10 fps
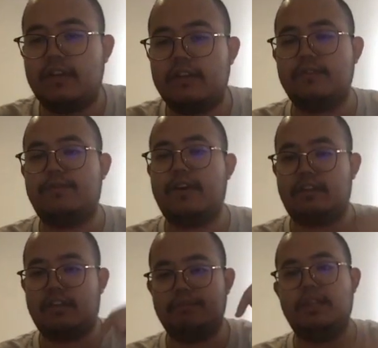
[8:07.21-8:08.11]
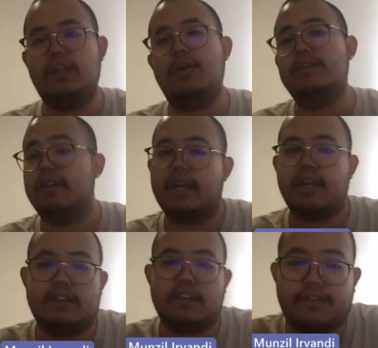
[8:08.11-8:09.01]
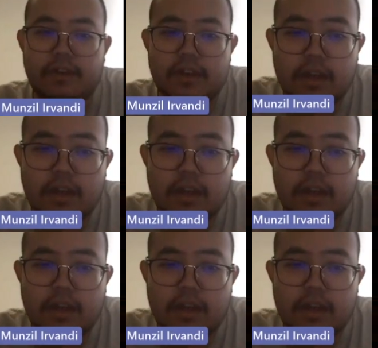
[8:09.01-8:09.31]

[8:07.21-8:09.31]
and it's vertical below, it's negative.